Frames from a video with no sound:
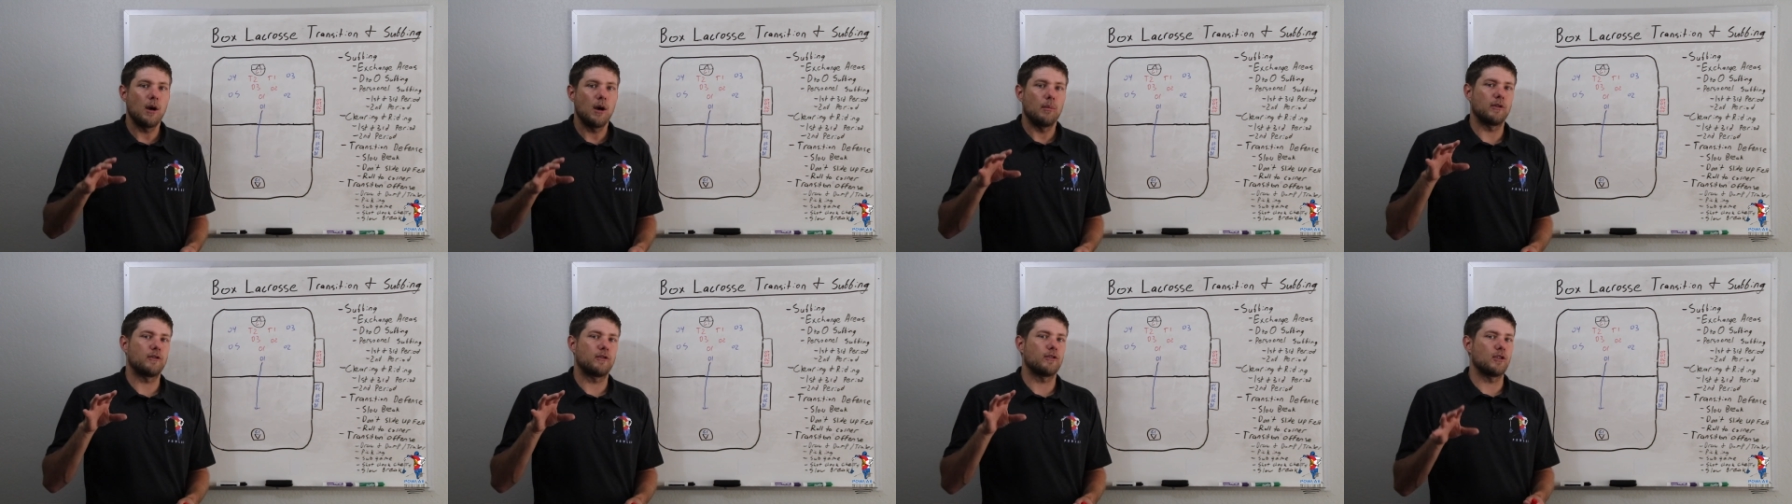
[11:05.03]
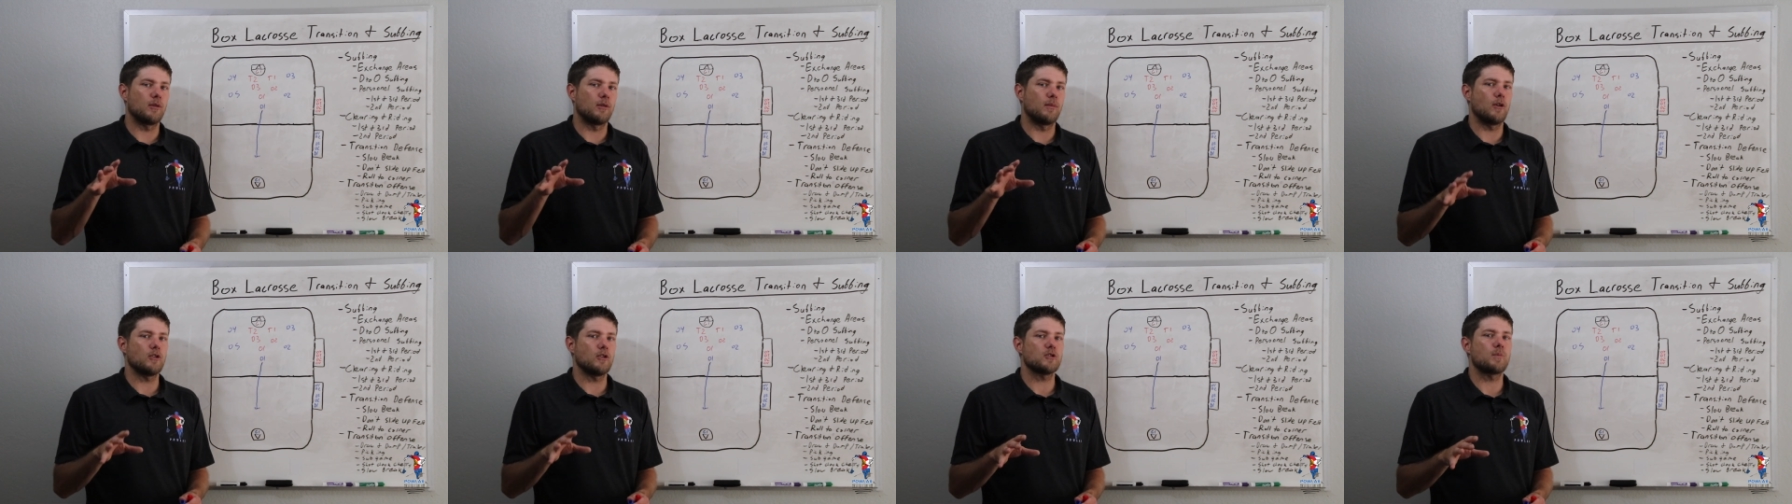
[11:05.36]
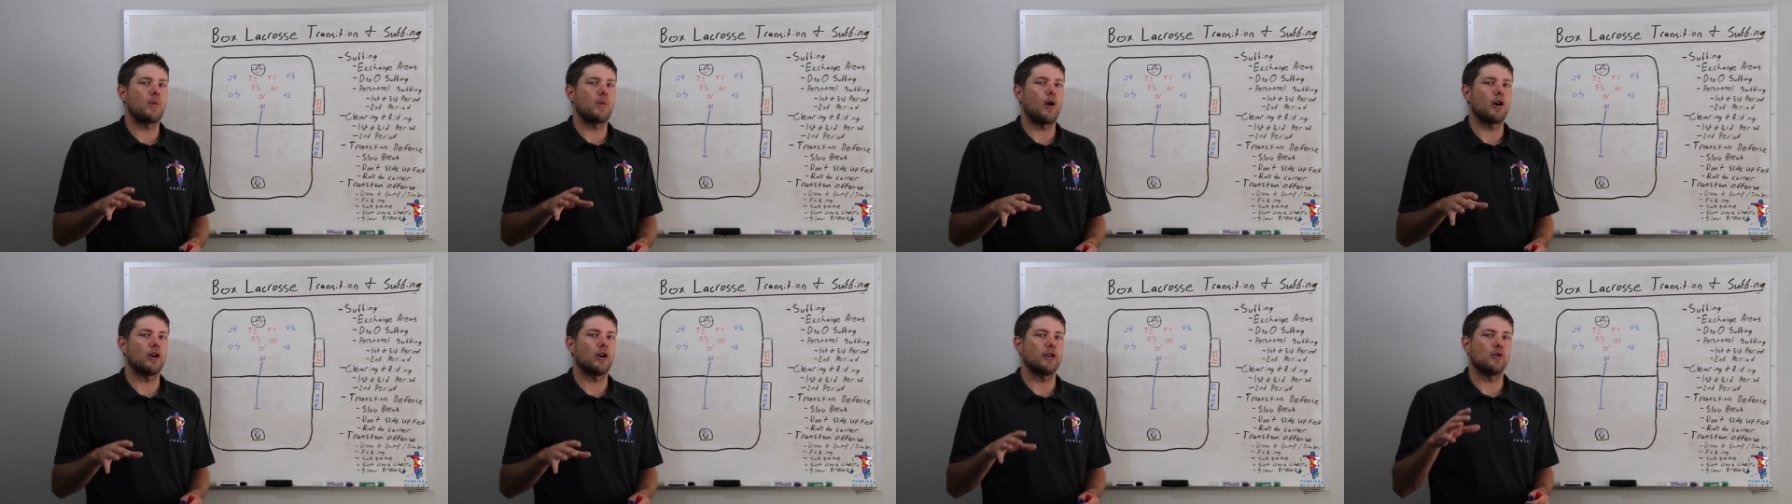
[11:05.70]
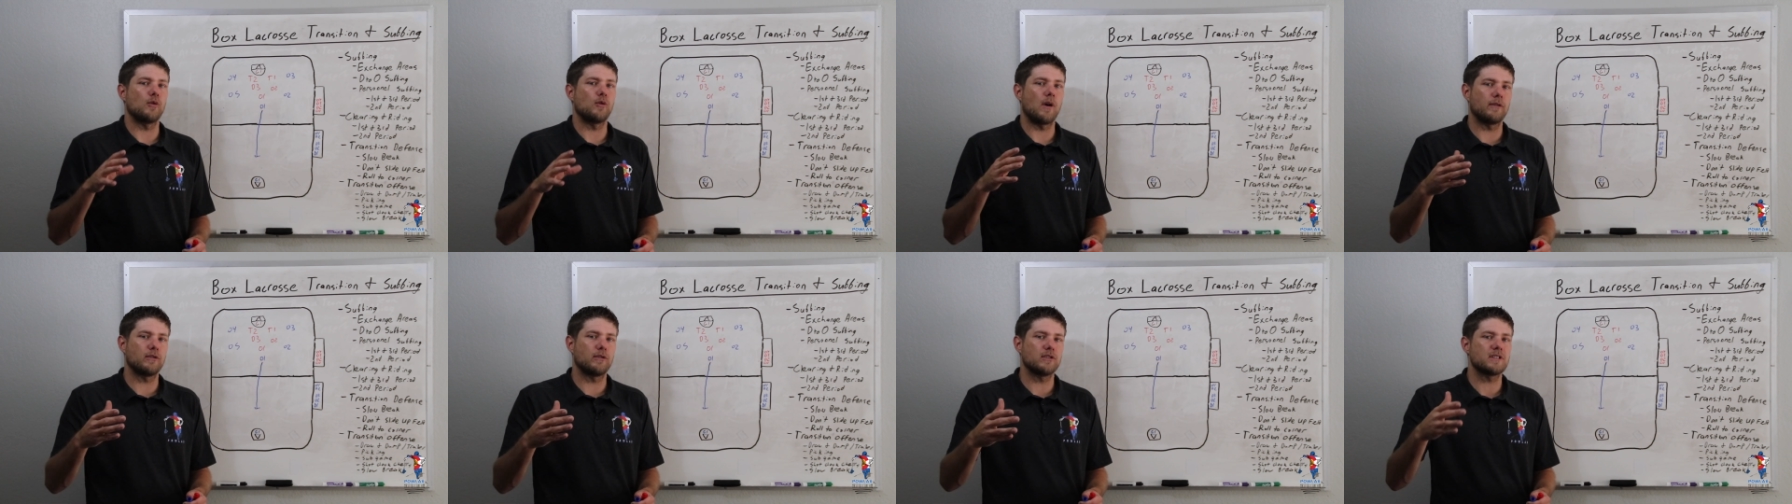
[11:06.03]
But for the most part,
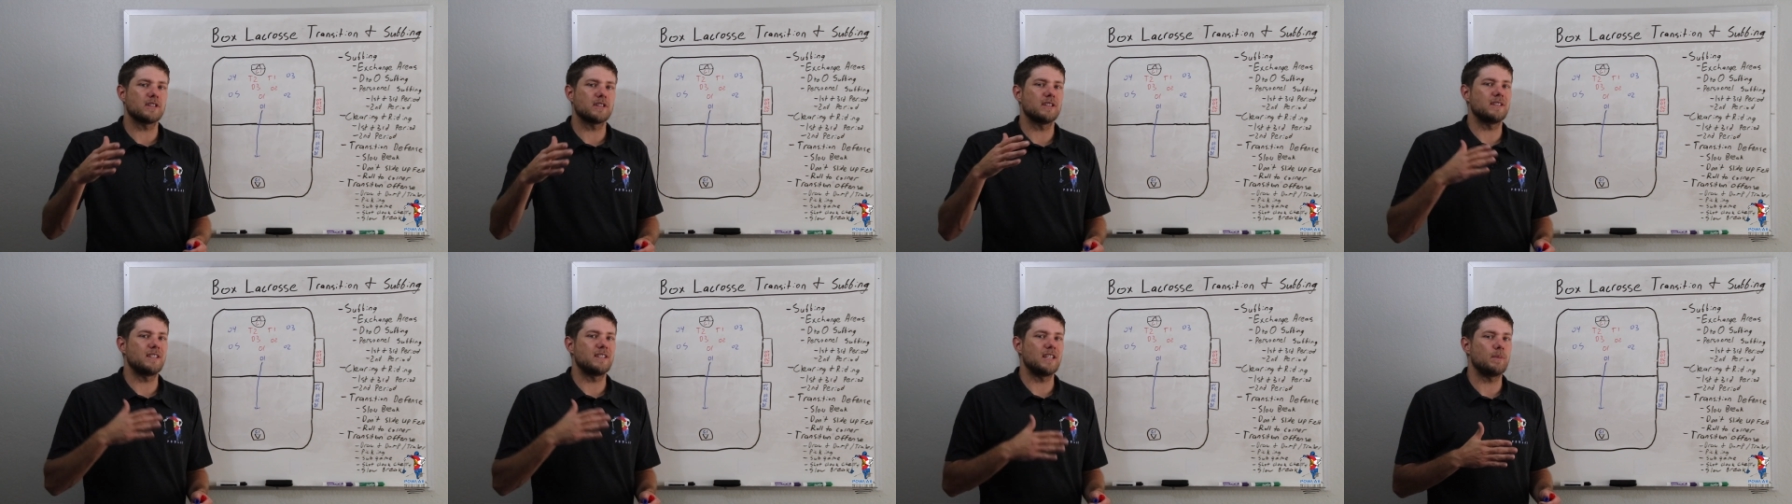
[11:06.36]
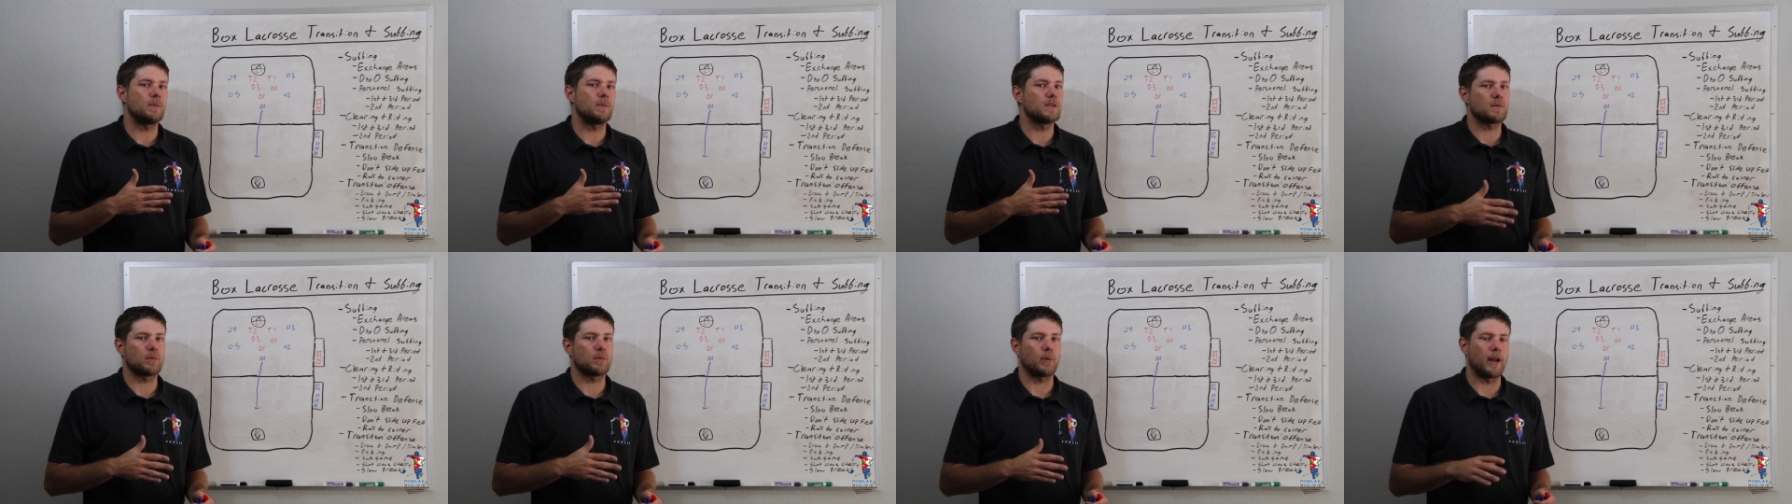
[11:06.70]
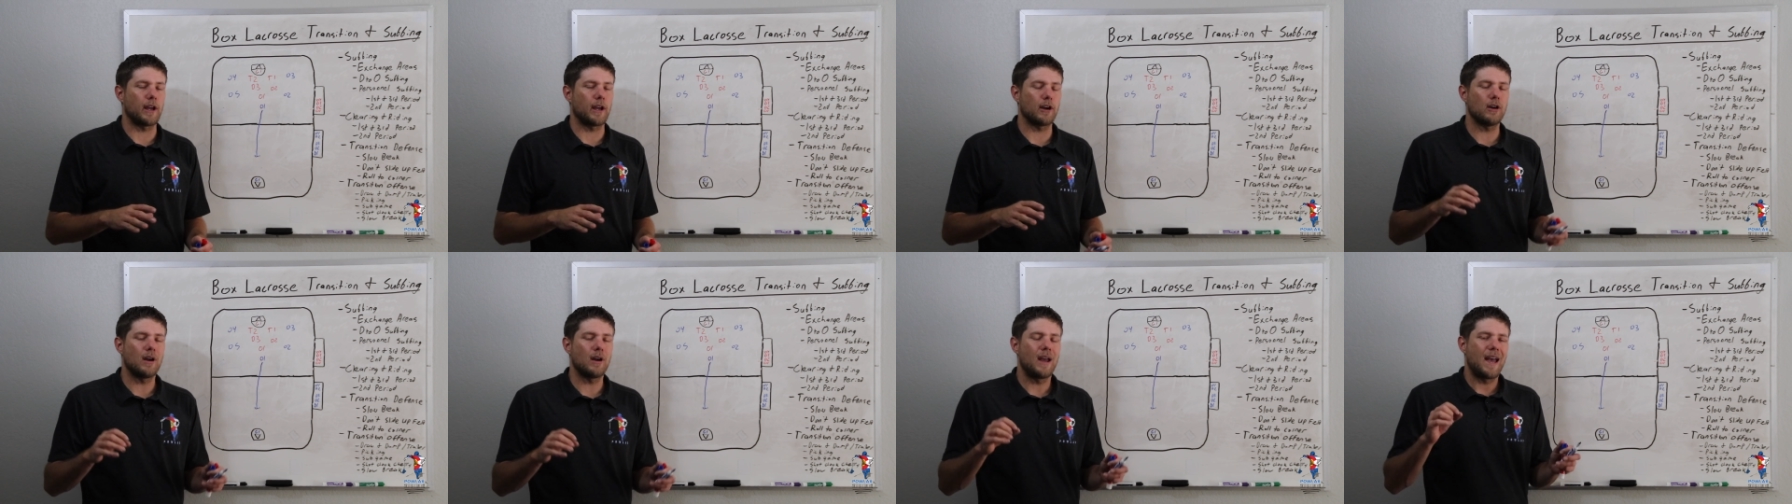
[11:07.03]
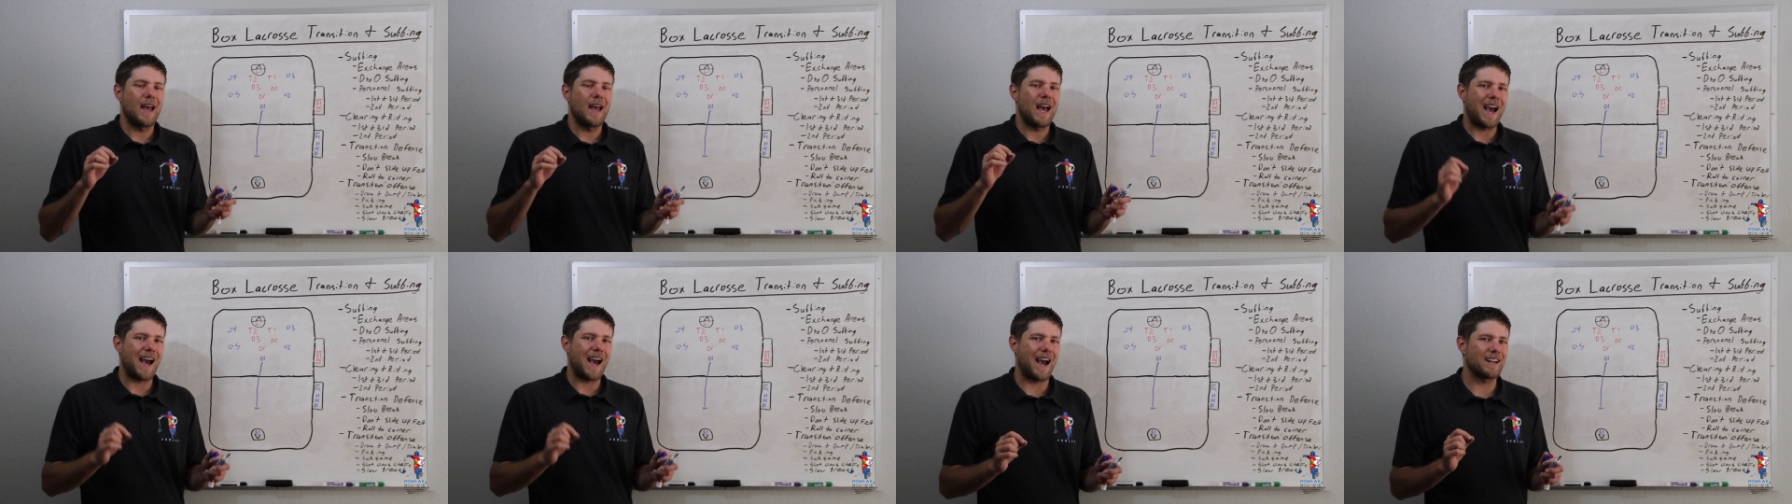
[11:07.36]
whoever's the deepest player
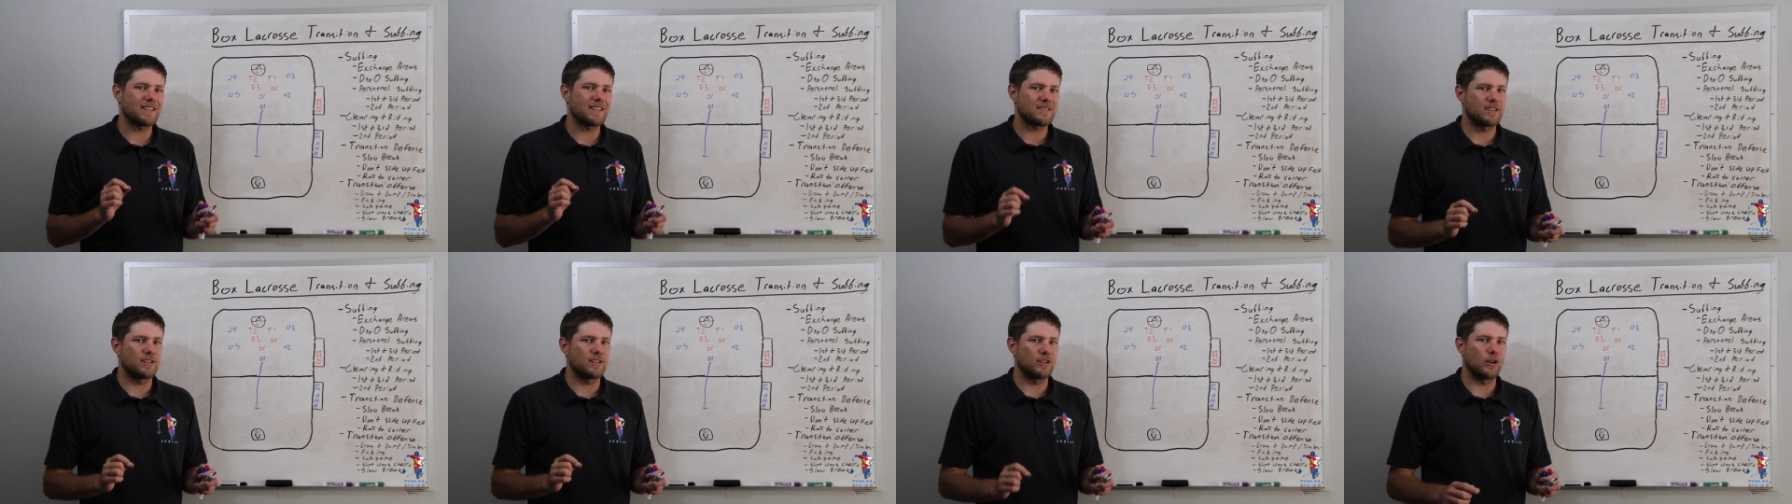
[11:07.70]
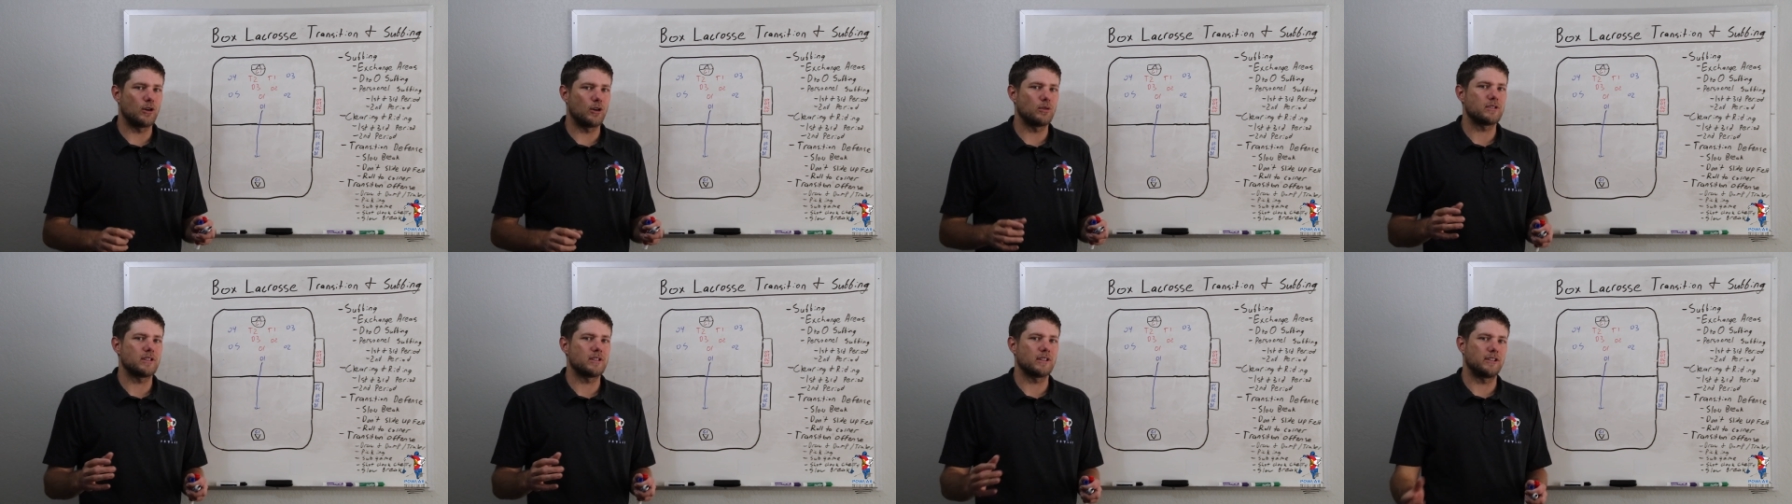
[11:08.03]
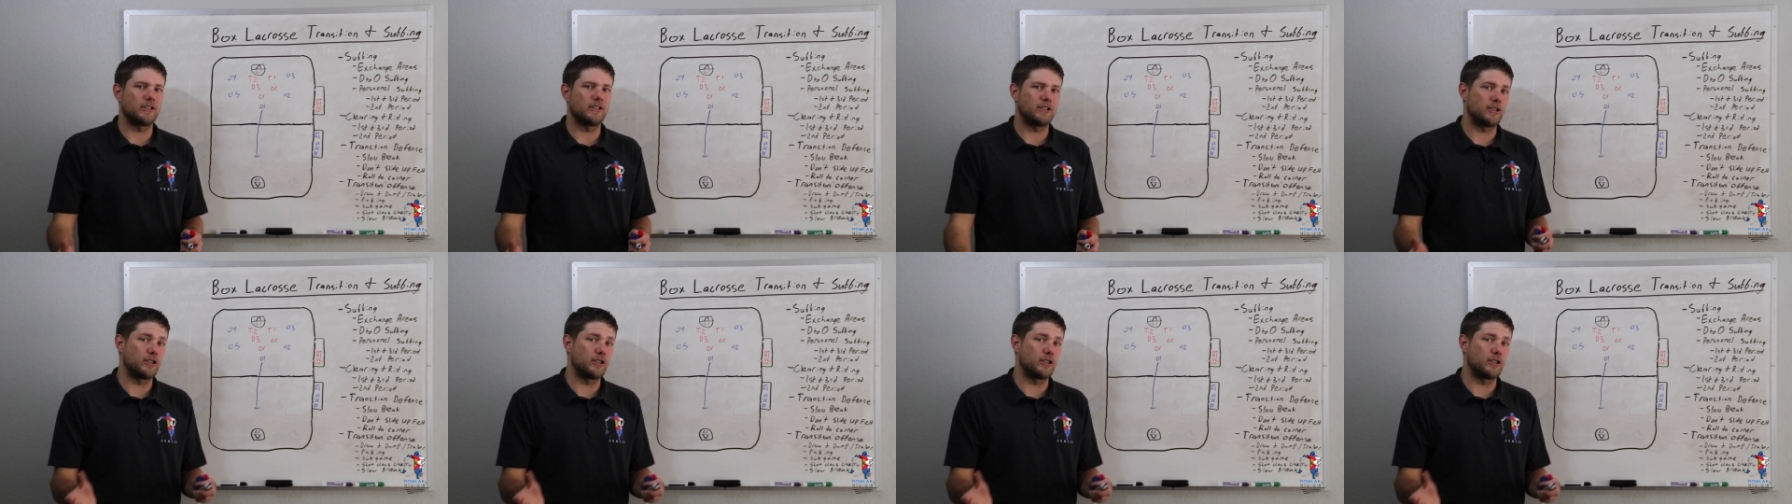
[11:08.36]
has to know to